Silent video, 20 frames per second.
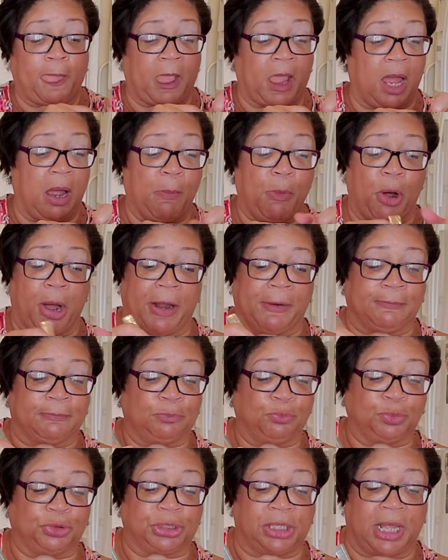Come on.
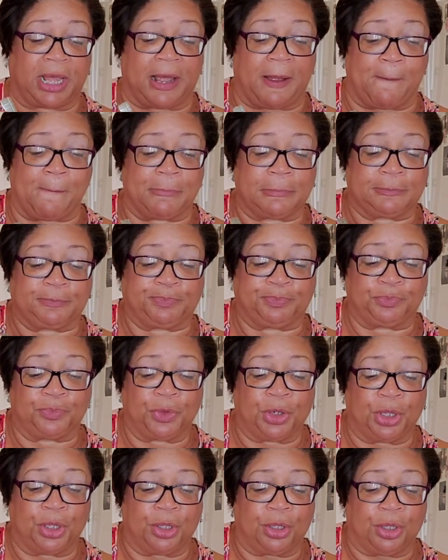That.
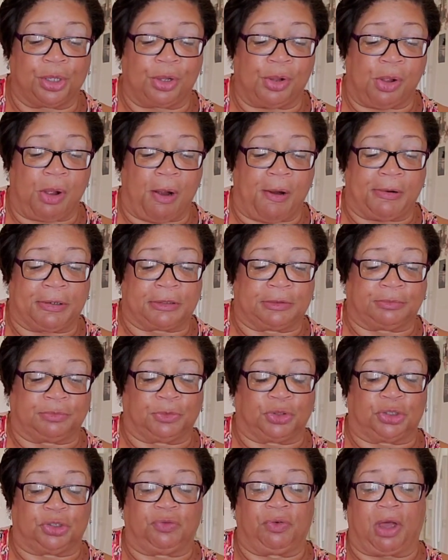
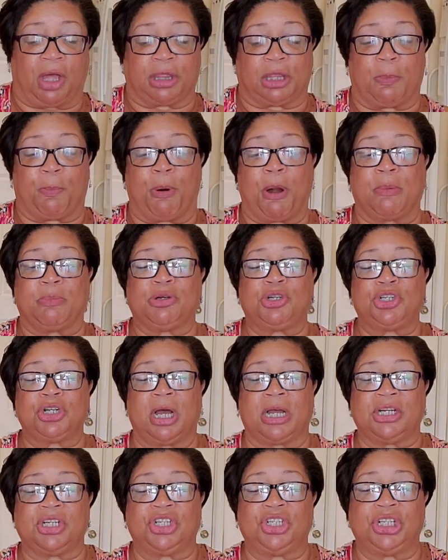You got the
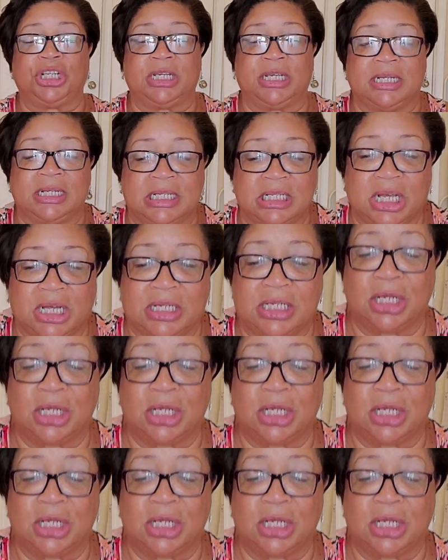Parmesan cheese on